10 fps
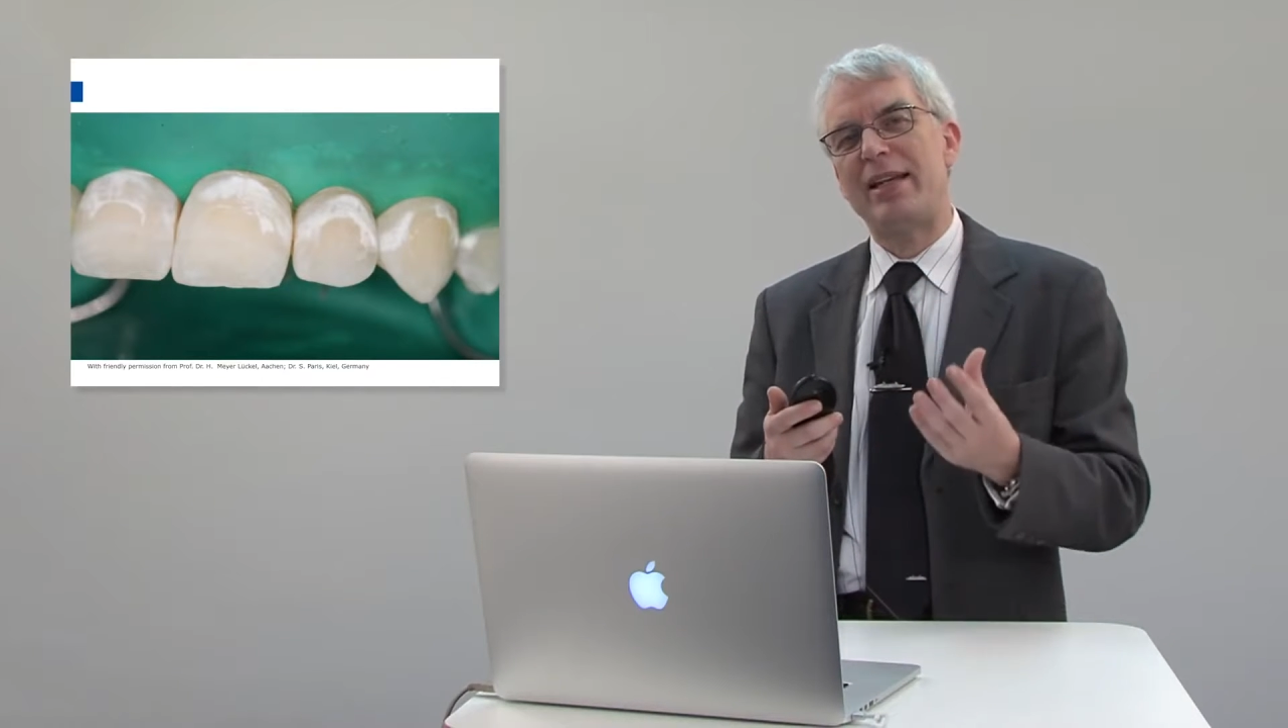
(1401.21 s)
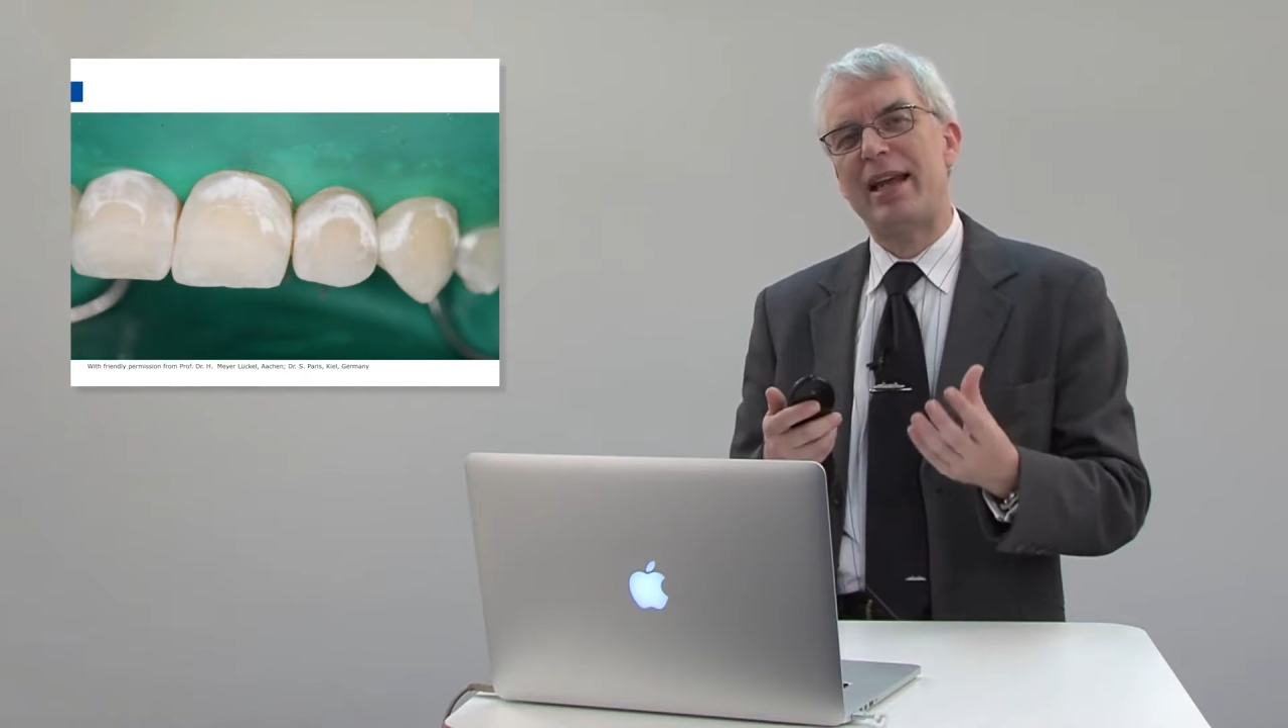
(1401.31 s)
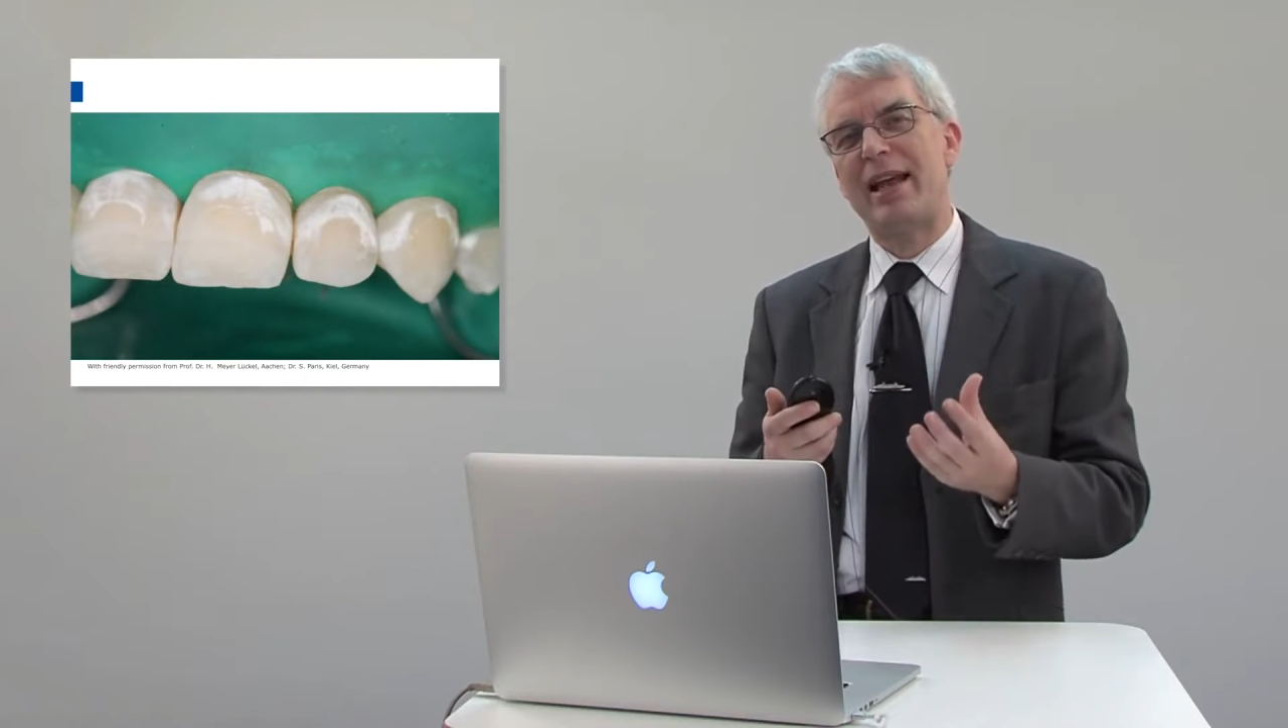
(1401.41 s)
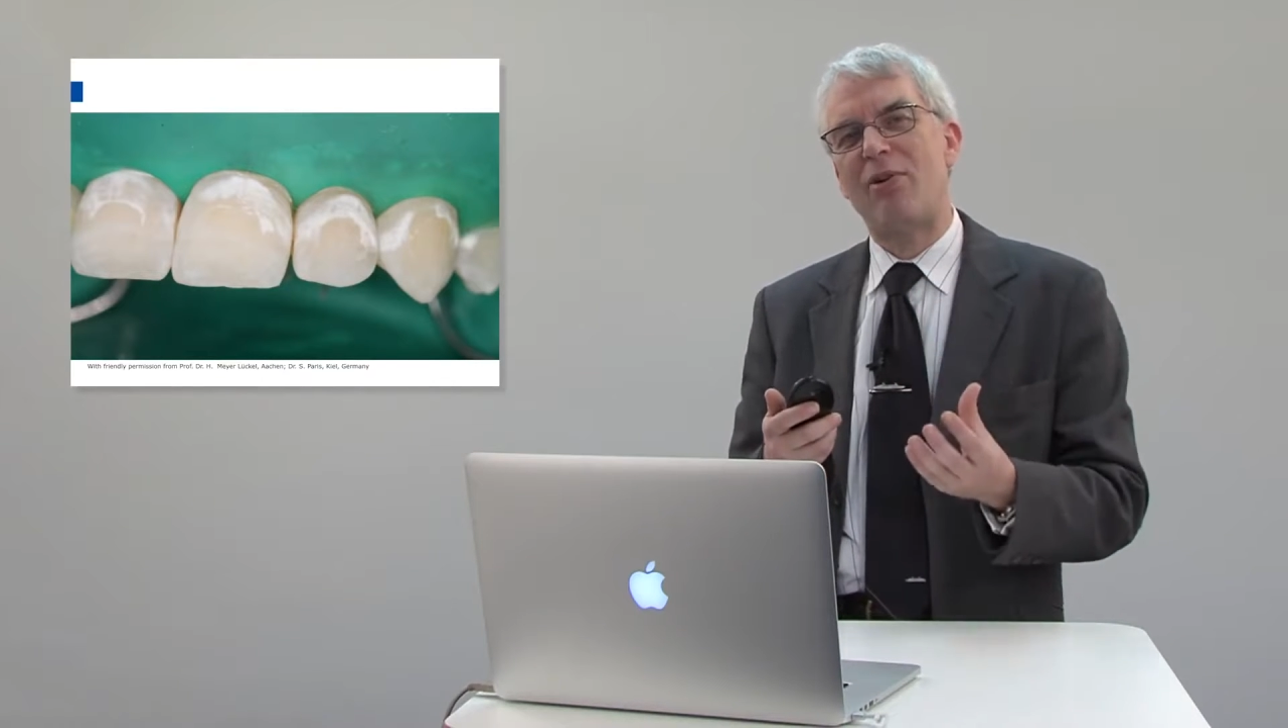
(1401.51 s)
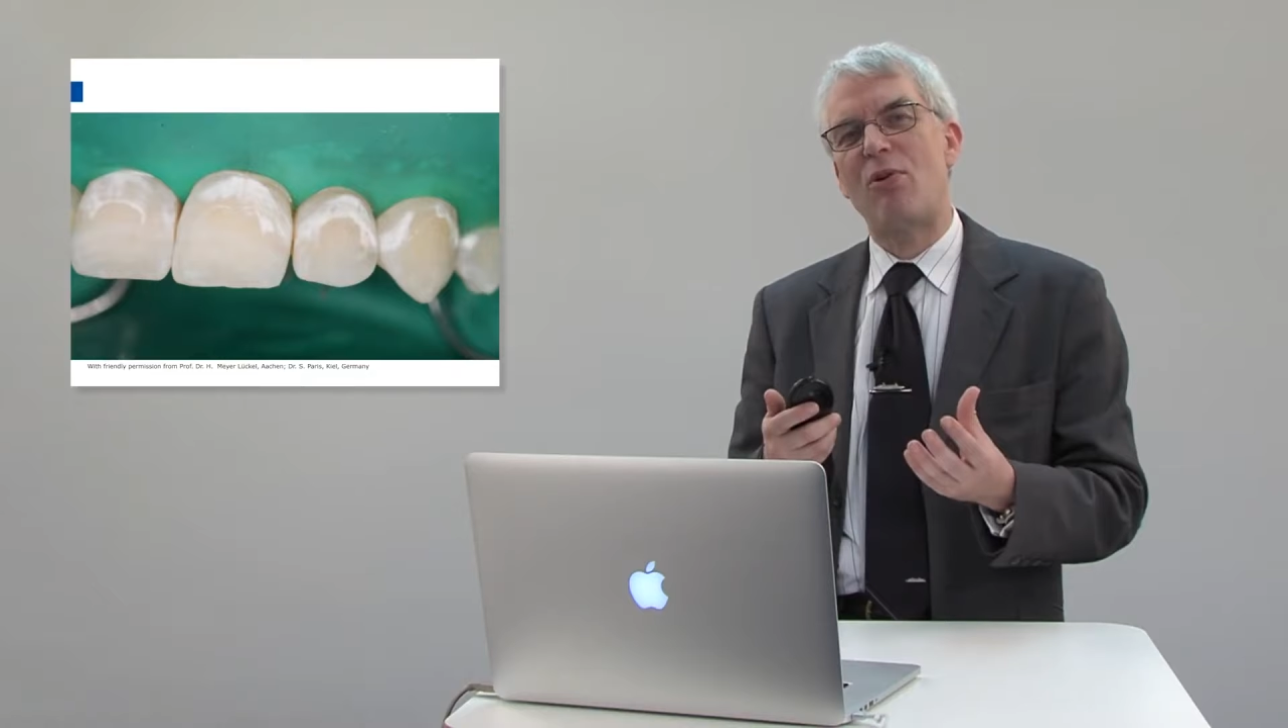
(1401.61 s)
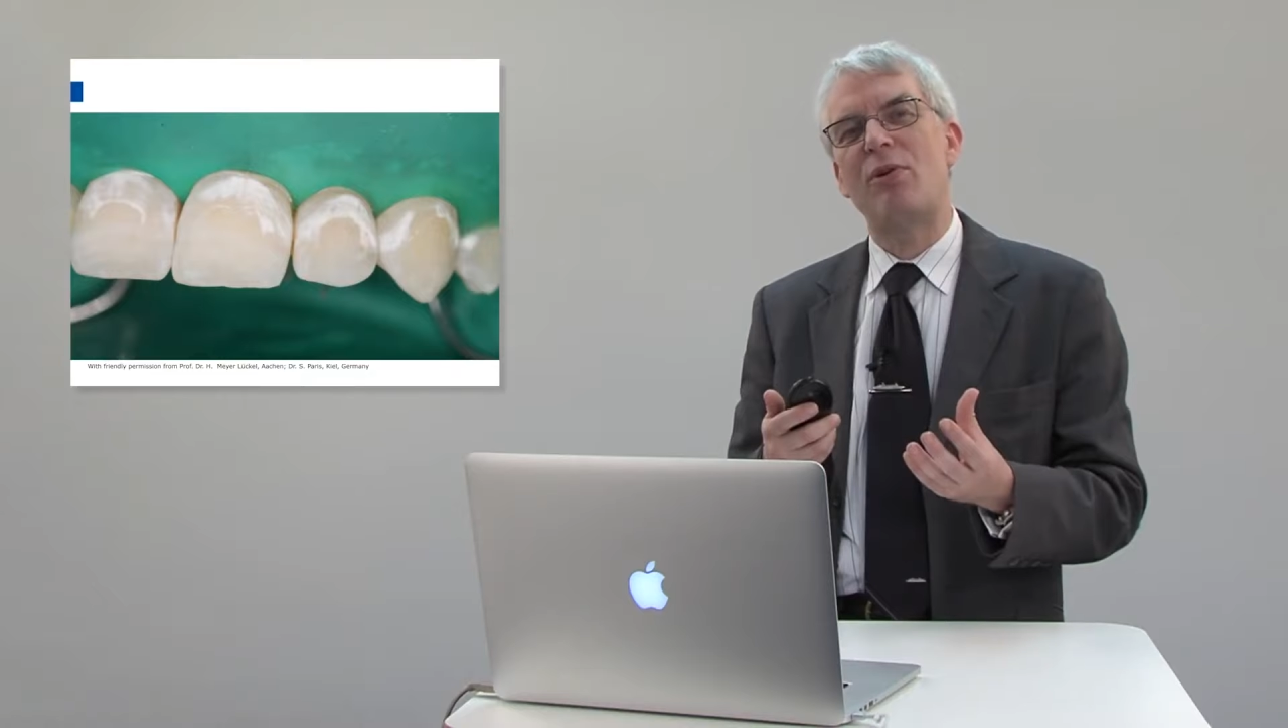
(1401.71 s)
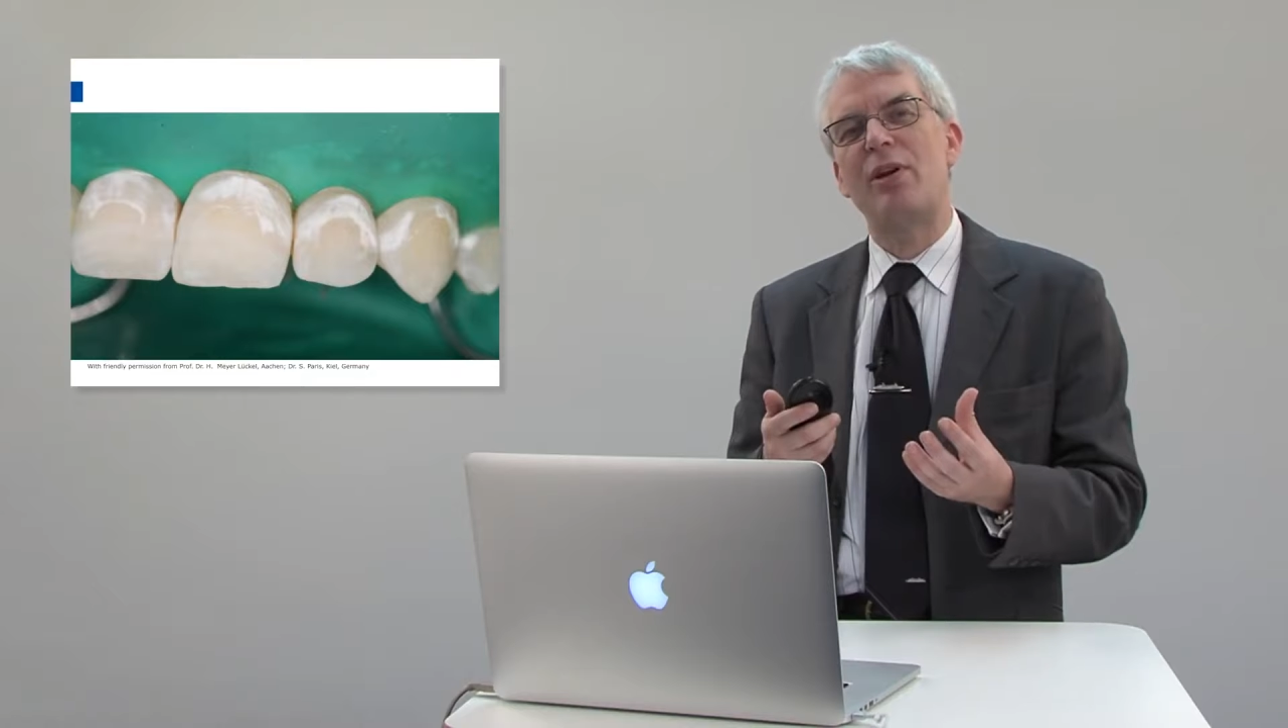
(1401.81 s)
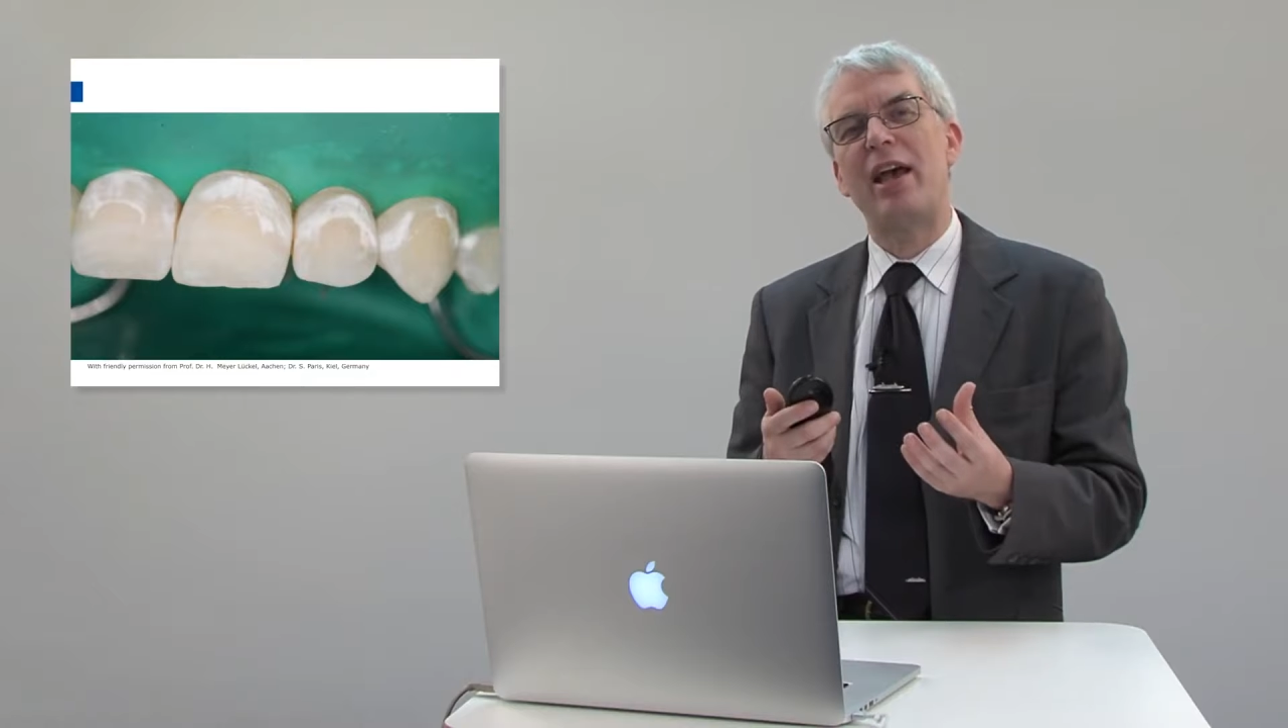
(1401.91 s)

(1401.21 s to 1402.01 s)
now